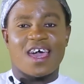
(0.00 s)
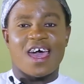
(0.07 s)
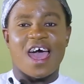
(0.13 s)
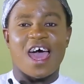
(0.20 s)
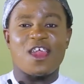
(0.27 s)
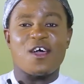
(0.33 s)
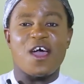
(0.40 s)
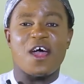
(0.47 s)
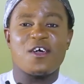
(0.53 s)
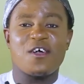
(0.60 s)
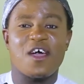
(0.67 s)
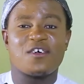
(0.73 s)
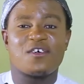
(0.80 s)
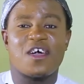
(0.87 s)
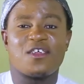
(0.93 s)
Hello.
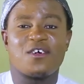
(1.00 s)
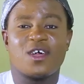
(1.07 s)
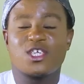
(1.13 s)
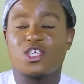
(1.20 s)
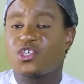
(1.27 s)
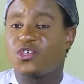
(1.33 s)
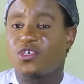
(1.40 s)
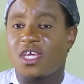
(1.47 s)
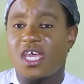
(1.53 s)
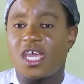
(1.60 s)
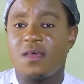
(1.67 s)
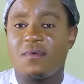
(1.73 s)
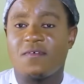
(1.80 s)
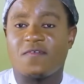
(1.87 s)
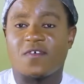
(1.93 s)
I'm so Shudi
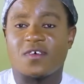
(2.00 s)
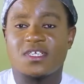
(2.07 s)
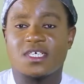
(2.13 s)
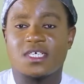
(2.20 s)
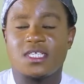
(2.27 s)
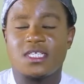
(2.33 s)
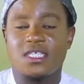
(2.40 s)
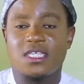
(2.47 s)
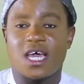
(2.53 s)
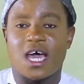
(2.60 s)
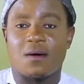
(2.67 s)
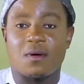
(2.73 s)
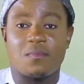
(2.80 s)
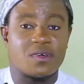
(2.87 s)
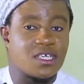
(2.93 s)
E.B. Forson.
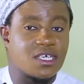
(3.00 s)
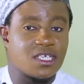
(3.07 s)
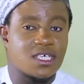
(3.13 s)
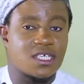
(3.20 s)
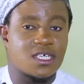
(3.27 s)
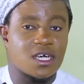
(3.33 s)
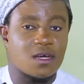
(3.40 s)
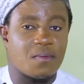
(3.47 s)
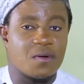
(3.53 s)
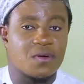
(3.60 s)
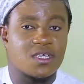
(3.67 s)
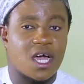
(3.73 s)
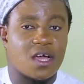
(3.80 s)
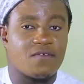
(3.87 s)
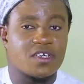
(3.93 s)
I'm a presenter, second
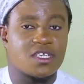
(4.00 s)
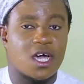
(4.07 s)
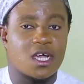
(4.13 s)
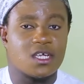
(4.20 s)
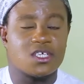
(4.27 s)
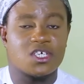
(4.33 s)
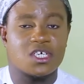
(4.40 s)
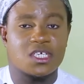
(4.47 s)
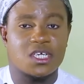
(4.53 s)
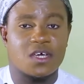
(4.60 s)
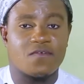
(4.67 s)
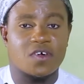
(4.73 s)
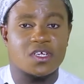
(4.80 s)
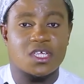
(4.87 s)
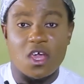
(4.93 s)
retired, journalist, and
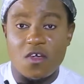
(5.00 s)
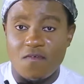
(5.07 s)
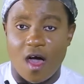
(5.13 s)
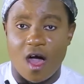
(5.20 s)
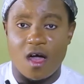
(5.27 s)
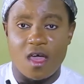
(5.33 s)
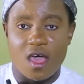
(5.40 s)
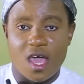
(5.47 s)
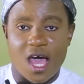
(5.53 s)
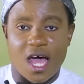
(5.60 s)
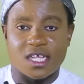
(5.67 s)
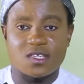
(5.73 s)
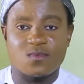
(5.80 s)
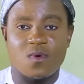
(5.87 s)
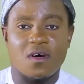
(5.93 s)
a voice ever
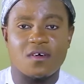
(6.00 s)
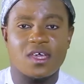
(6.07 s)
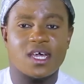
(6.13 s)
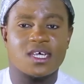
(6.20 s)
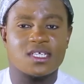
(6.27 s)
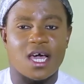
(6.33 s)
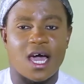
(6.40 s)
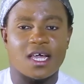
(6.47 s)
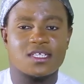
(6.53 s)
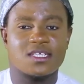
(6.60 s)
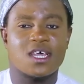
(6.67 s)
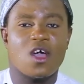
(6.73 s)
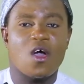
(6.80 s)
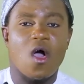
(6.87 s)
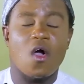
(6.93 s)
as well. Yes,
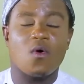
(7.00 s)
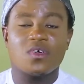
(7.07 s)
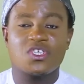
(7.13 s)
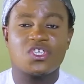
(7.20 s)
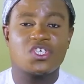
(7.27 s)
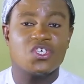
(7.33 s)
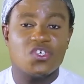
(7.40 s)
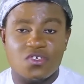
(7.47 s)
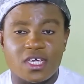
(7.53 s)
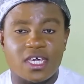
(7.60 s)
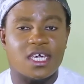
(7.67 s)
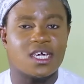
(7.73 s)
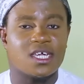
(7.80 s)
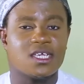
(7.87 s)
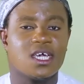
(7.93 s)
guys. Always tune
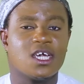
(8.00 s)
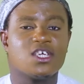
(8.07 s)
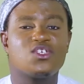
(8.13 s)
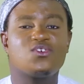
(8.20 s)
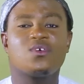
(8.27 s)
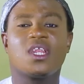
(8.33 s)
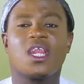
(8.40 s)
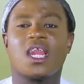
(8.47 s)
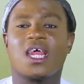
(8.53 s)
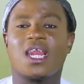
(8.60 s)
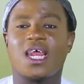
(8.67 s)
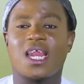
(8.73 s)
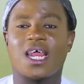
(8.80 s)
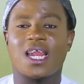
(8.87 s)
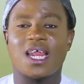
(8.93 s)
in to
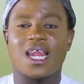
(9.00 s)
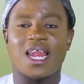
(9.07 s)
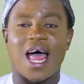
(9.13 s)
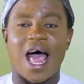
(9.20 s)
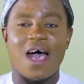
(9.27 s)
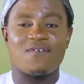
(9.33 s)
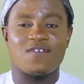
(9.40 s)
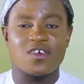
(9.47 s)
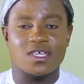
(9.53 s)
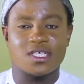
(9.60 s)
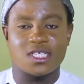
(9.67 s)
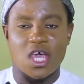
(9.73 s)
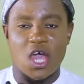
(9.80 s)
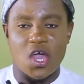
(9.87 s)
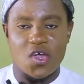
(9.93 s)

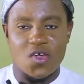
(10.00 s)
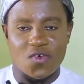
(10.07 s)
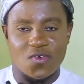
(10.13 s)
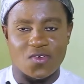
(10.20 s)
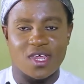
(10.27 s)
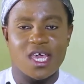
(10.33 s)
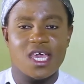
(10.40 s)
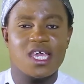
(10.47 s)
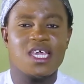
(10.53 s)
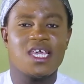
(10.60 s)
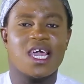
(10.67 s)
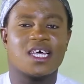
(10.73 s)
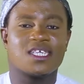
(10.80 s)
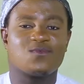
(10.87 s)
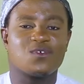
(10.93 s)
Lover's Zone.
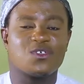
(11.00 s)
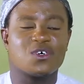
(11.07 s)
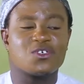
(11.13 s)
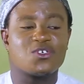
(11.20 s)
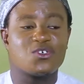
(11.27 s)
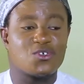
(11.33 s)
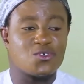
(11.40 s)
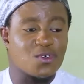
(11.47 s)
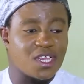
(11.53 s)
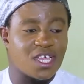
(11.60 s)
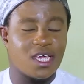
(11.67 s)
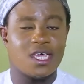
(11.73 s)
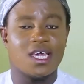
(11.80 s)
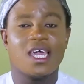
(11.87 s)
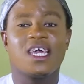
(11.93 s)
Yes, with your
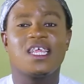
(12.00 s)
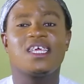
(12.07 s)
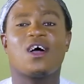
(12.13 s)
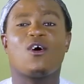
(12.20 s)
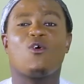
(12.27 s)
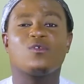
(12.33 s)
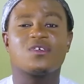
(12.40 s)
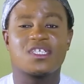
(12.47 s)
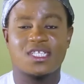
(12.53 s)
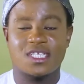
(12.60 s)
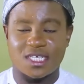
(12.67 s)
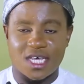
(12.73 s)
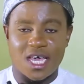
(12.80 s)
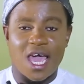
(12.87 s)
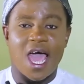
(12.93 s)
truly, your
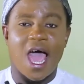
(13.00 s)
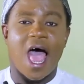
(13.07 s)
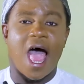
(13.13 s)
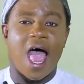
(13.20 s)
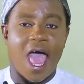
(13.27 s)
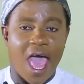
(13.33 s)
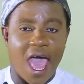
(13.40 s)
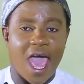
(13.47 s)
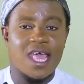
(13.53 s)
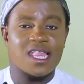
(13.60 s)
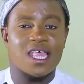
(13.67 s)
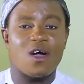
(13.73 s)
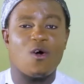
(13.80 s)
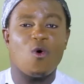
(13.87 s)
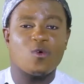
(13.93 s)
hosts.
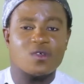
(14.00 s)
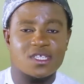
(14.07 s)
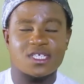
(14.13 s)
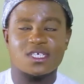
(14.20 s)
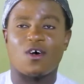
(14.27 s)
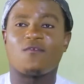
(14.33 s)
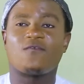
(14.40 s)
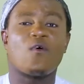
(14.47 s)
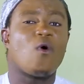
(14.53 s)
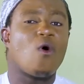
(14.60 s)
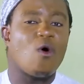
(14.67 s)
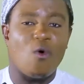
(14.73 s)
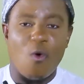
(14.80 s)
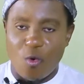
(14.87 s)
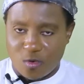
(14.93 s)
The host of
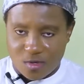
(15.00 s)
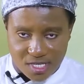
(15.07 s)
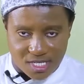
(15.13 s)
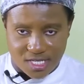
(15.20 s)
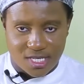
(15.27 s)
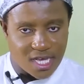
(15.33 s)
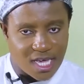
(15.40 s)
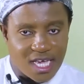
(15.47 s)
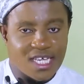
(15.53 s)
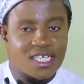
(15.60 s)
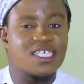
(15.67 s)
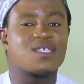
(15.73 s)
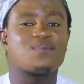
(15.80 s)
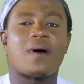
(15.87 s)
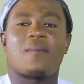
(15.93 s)
all hosts.
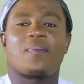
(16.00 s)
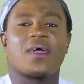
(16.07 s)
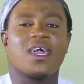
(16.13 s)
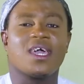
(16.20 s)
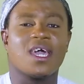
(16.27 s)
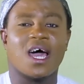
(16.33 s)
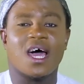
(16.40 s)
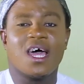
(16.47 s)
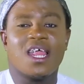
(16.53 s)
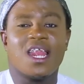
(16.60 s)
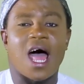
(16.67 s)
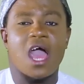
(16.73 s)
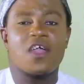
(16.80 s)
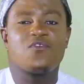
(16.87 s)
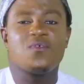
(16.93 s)
He's popping
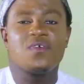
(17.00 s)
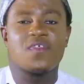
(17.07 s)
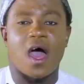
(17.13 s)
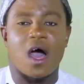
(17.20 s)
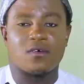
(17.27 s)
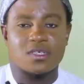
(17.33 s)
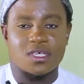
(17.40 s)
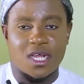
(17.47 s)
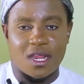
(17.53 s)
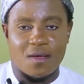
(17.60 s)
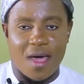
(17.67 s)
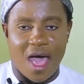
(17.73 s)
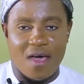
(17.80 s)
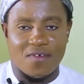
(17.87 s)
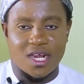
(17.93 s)
like
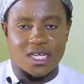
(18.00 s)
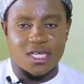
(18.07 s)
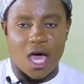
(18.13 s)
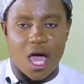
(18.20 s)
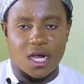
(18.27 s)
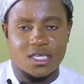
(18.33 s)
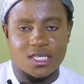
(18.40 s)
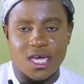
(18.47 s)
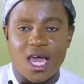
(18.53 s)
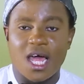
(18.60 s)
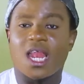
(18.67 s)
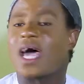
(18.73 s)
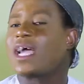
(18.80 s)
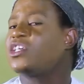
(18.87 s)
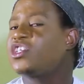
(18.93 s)
3011 at heart,
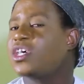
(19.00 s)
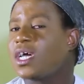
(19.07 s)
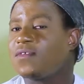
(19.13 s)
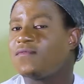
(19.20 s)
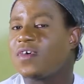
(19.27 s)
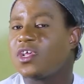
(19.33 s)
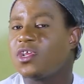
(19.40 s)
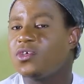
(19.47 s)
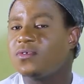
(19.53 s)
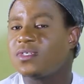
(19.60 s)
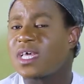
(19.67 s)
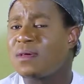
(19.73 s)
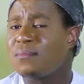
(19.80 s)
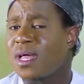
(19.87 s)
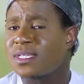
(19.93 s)
like chicken vindaloo.
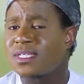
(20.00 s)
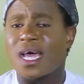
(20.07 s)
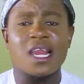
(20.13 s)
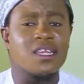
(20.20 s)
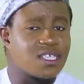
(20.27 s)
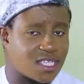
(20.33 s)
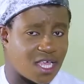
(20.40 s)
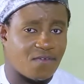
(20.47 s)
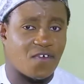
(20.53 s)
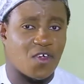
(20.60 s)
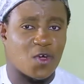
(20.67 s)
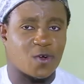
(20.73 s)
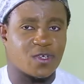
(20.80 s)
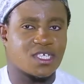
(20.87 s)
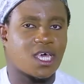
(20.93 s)
Stay blessed and stay
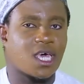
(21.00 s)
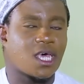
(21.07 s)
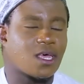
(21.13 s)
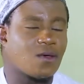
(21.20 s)
figures.